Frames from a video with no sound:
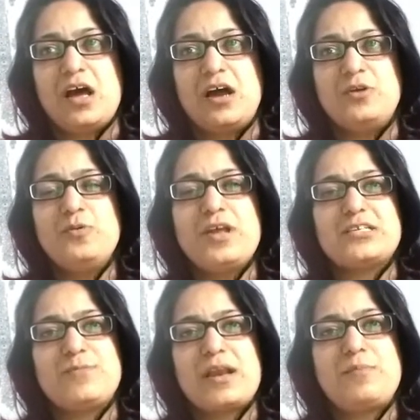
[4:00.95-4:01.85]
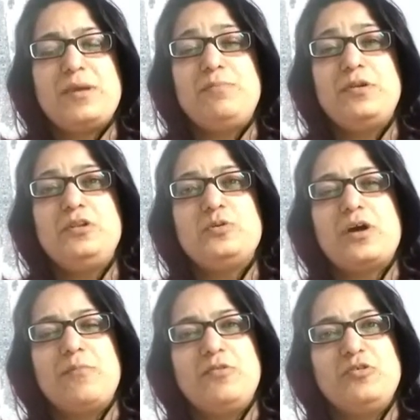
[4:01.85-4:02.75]
Don't expect people to
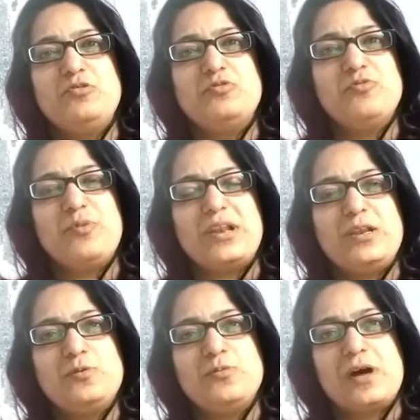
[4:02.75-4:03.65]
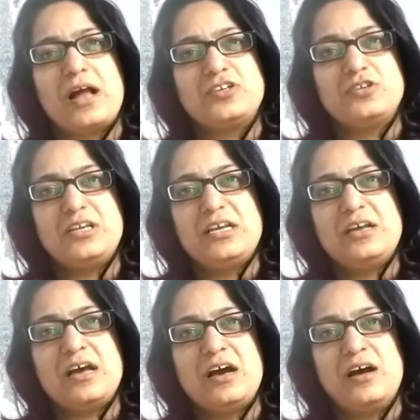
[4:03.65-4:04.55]
come to you when you
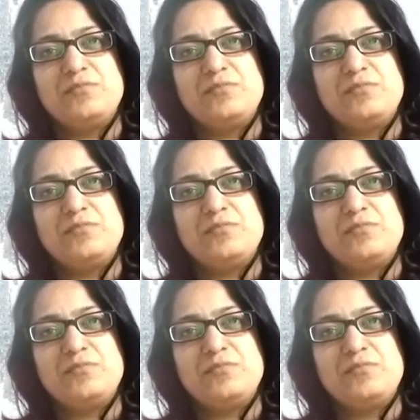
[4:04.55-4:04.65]
actually